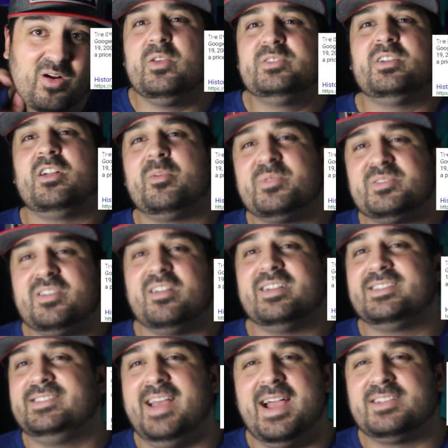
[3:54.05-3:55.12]
Those numbers aren't
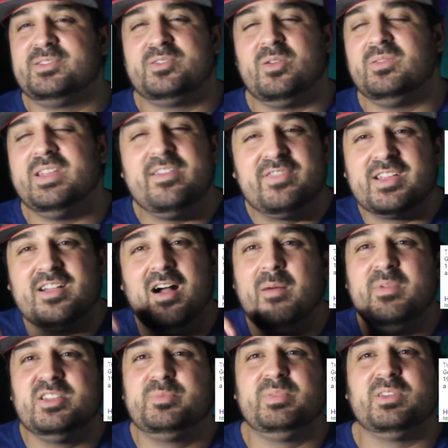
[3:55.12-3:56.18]
exact, so don't leave the
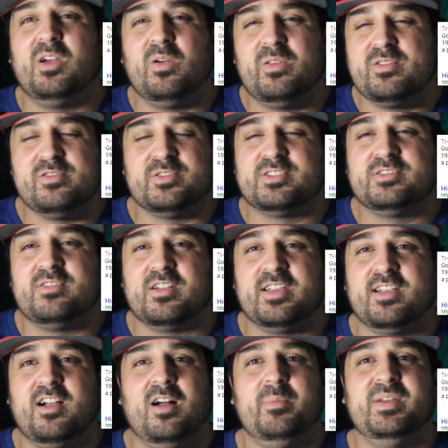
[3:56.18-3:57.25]
comments below, the little
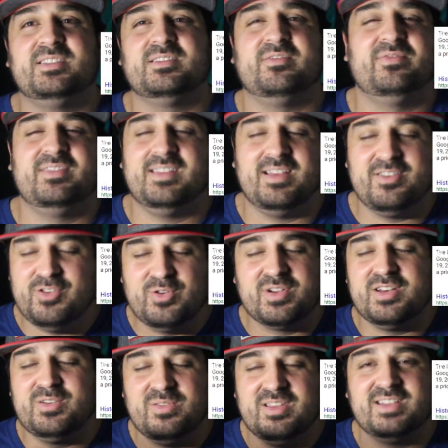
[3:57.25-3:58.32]
snarky comments of, you
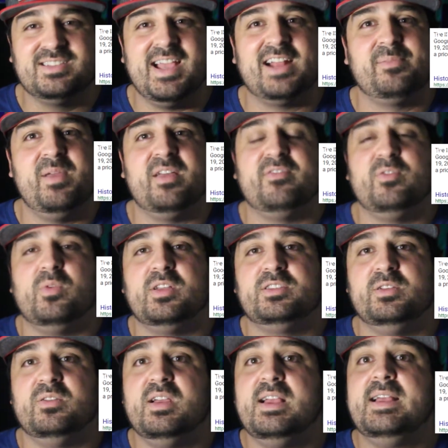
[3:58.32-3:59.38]
can do the exact math if you want
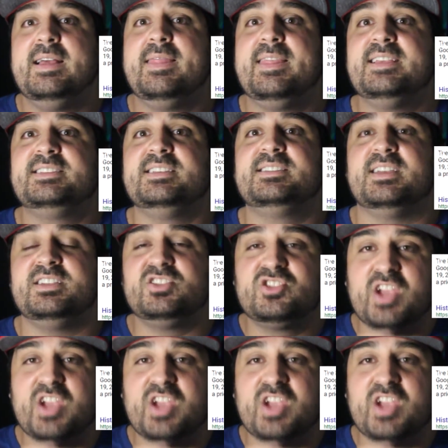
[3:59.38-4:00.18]
to. This is a